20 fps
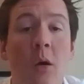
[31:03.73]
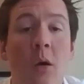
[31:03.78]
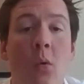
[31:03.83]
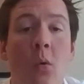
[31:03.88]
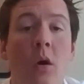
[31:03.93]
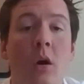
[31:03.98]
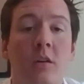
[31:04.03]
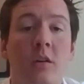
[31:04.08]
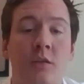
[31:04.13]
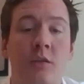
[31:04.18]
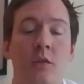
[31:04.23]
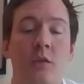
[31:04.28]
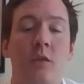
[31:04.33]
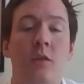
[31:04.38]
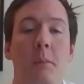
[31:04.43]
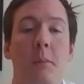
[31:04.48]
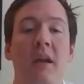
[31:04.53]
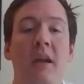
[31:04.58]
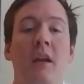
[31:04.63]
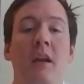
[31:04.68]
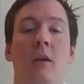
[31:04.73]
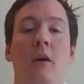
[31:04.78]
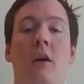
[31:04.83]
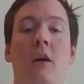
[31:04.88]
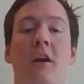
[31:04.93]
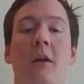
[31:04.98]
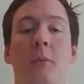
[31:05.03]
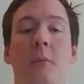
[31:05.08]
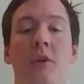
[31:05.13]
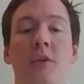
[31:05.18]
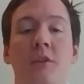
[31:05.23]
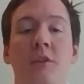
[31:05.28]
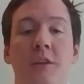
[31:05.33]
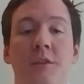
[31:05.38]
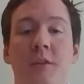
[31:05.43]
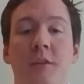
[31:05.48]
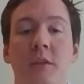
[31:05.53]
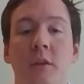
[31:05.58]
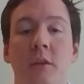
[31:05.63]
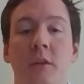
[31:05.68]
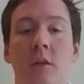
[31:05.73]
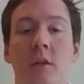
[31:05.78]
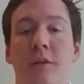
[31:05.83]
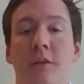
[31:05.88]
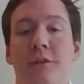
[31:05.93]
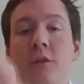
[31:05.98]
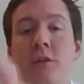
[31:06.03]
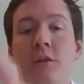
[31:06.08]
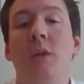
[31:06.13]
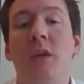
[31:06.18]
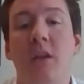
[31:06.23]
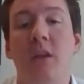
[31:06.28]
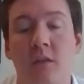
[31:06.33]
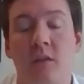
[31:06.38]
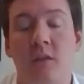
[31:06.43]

was the main argument until a few weeks